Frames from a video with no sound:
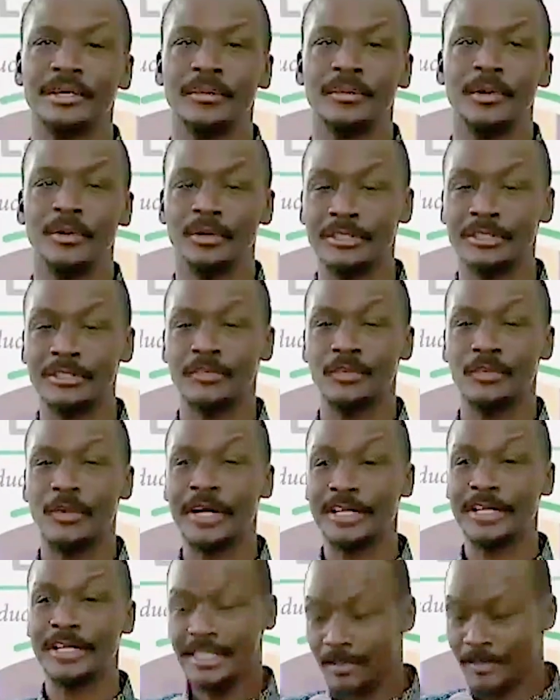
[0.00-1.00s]
Because if you
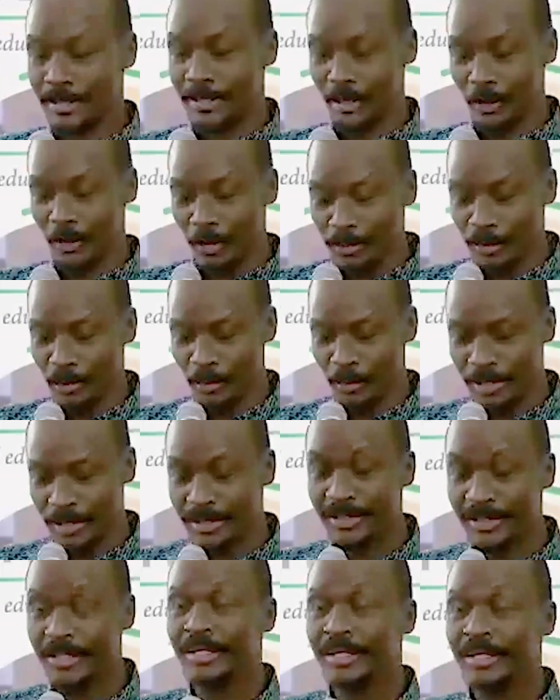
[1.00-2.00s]
accept, and I hope you
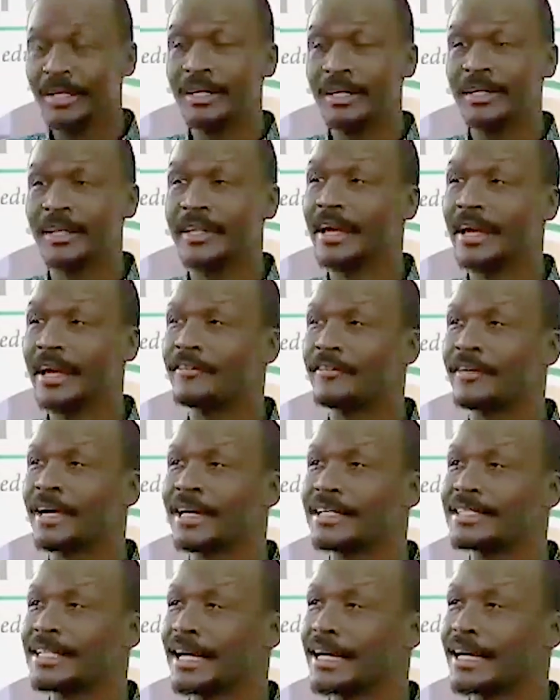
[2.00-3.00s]
will, that the
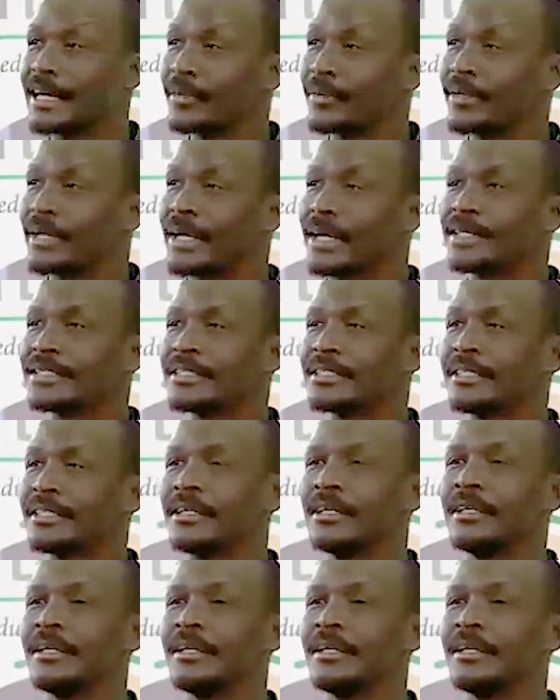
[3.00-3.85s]
Africans are here with us,